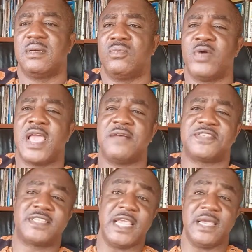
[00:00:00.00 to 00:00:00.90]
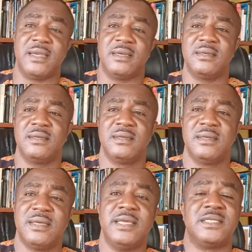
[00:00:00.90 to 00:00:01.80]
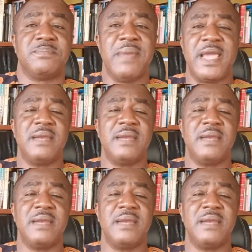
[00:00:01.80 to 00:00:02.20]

we have seen is men